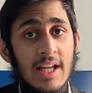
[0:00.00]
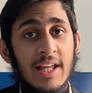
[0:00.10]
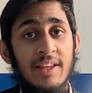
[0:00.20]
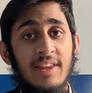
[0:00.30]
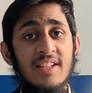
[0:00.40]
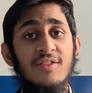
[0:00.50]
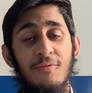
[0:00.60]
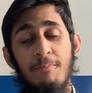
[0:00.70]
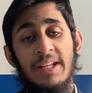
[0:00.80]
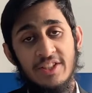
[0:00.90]
This
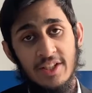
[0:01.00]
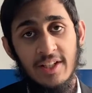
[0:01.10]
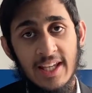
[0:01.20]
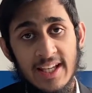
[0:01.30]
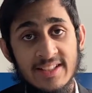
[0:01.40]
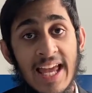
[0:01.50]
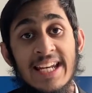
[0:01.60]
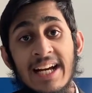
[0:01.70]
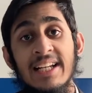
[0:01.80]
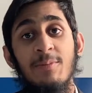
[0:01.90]
picture is an
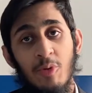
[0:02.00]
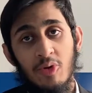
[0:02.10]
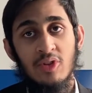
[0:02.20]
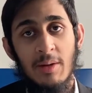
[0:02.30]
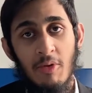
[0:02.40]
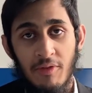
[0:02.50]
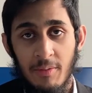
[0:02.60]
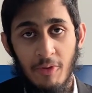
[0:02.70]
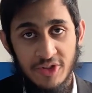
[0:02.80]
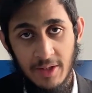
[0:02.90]
early prototype of the
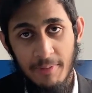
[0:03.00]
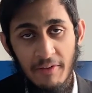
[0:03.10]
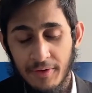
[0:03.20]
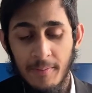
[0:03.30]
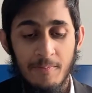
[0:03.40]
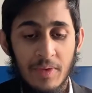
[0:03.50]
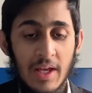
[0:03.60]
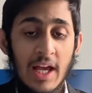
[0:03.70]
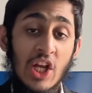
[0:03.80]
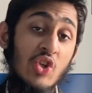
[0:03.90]
Project Buffer.
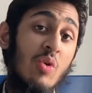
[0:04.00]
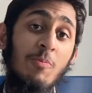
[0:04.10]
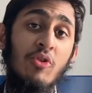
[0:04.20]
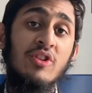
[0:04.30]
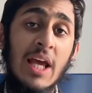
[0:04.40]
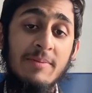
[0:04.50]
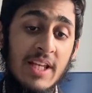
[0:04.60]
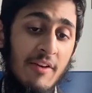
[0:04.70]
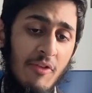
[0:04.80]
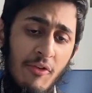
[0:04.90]
Newer prototypes
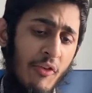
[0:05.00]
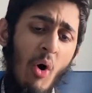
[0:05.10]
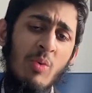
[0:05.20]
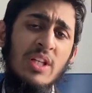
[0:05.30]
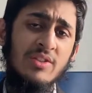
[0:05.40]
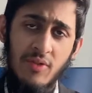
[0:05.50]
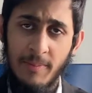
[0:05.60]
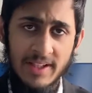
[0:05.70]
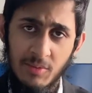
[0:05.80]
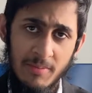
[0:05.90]
have 4 wheels for
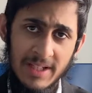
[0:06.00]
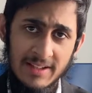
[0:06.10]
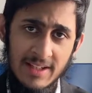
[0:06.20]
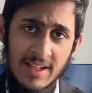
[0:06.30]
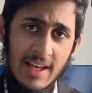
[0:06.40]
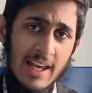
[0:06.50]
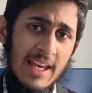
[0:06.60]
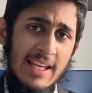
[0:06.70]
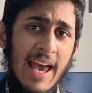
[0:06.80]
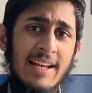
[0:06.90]
better mobility,
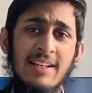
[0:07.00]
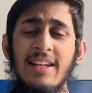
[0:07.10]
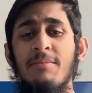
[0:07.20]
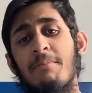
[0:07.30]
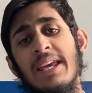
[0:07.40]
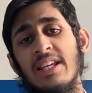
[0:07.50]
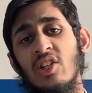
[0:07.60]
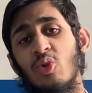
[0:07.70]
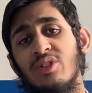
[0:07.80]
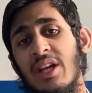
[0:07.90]
and it may
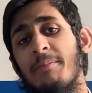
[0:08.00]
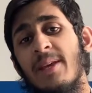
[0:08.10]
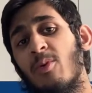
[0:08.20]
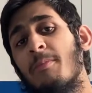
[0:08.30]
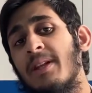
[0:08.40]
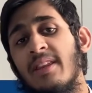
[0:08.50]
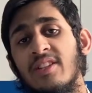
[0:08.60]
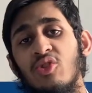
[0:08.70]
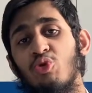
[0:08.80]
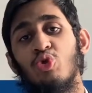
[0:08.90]
include some equipment
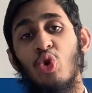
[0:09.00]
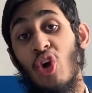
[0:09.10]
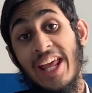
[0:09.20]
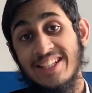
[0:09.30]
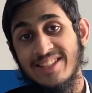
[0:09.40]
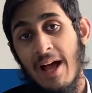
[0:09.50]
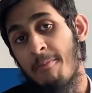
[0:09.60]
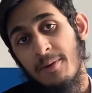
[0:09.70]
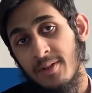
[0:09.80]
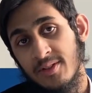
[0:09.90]
that's used to collect
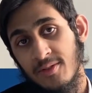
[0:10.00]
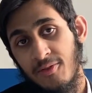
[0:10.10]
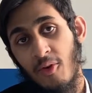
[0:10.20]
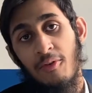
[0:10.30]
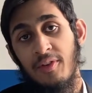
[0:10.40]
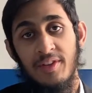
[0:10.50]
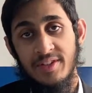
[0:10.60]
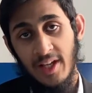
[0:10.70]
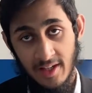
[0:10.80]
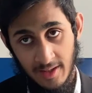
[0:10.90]
samples for further
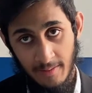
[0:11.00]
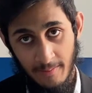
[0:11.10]
study.